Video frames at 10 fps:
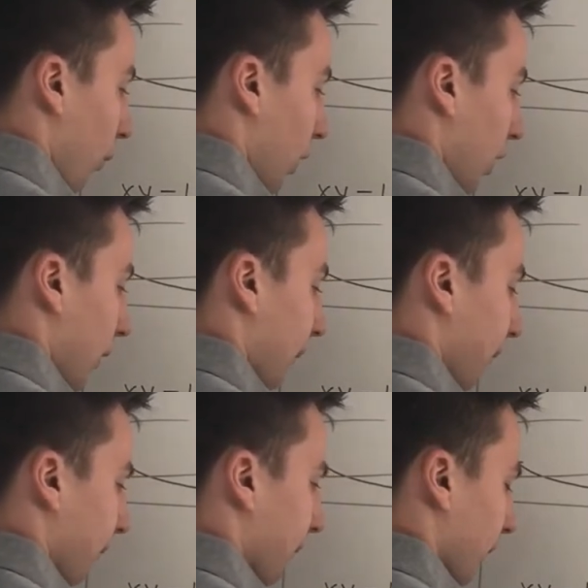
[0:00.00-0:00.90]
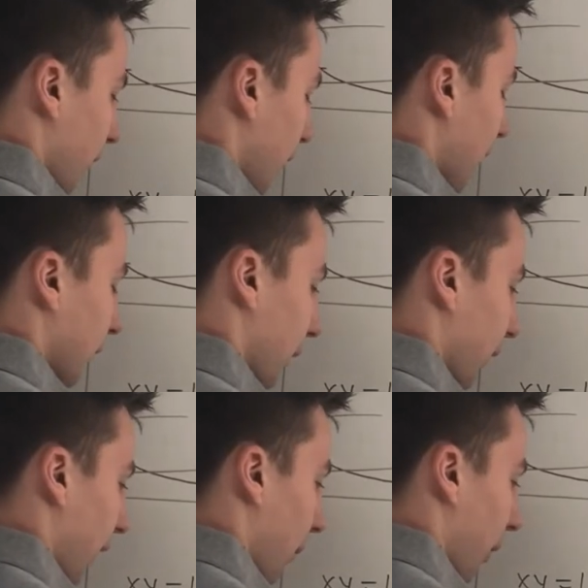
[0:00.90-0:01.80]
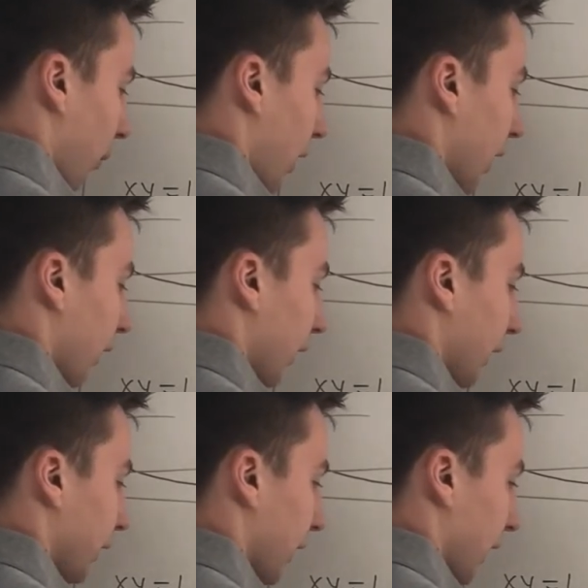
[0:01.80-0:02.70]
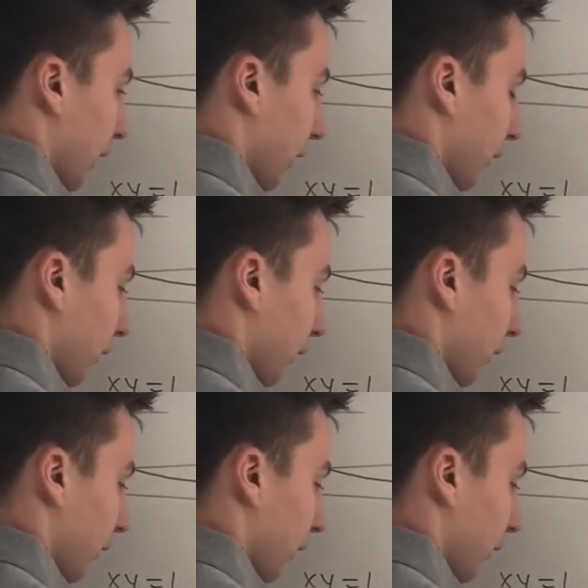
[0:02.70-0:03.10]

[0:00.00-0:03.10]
um, yes, we divide by y on each side.